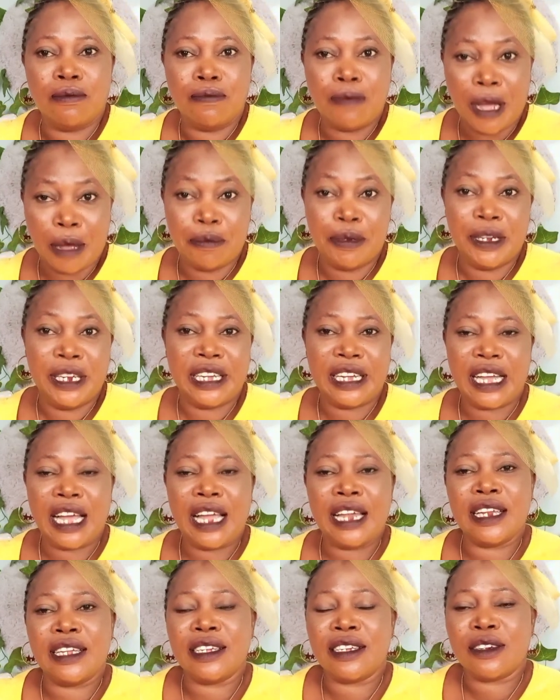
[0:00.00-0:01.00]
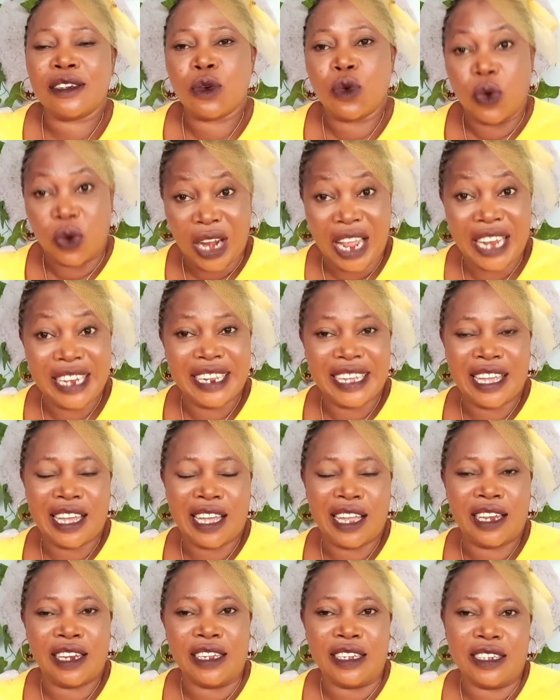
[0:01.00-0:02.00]
biblically,
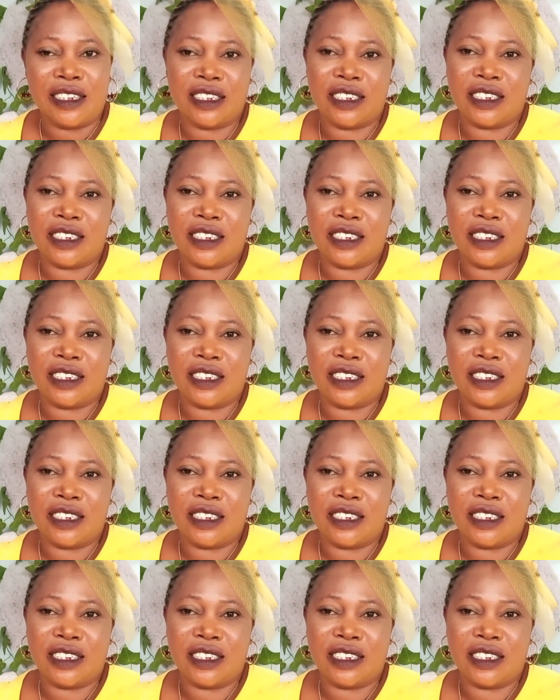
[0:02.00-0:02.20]
Quranically,